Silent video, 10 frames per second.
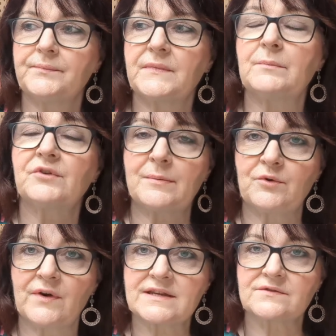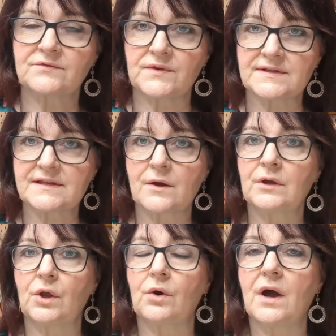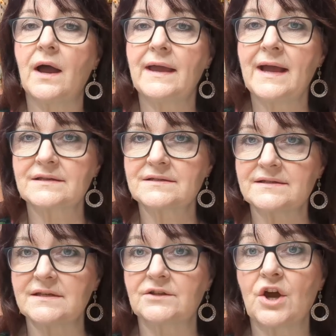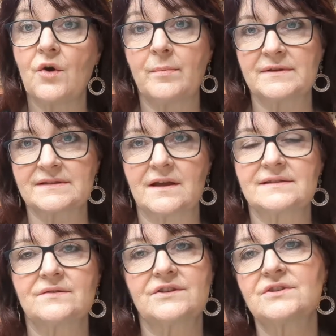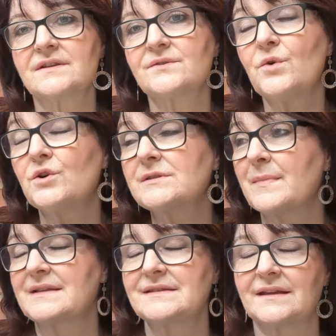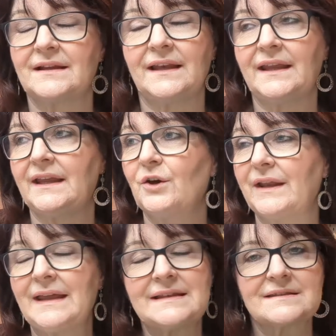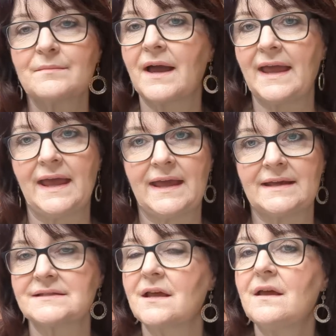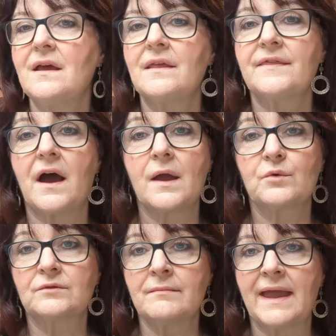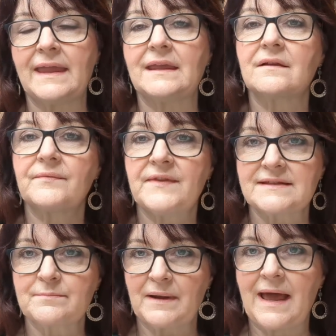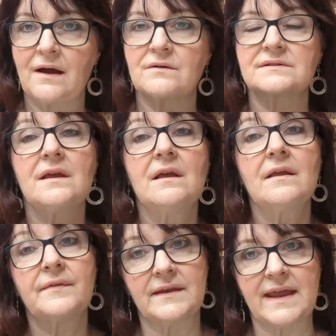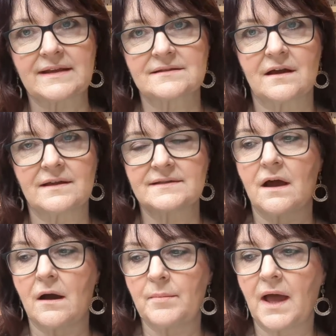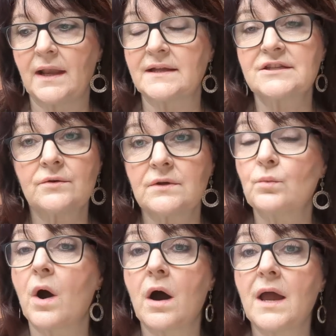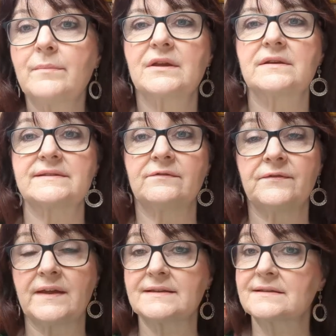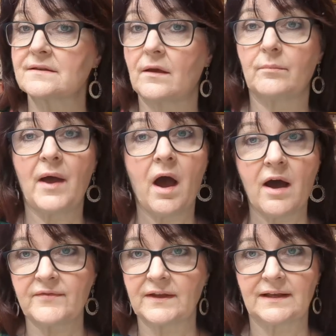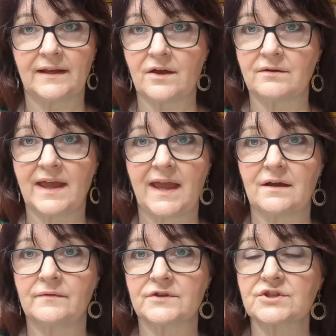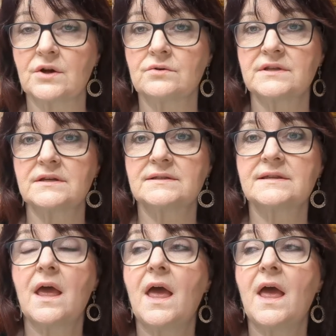in preparation for the sew along, I actually did go up a size, so I just automatically got it into my head that I would make this blouse the next size up, and I don't know why, because it fits perfectly okay on the shoulders.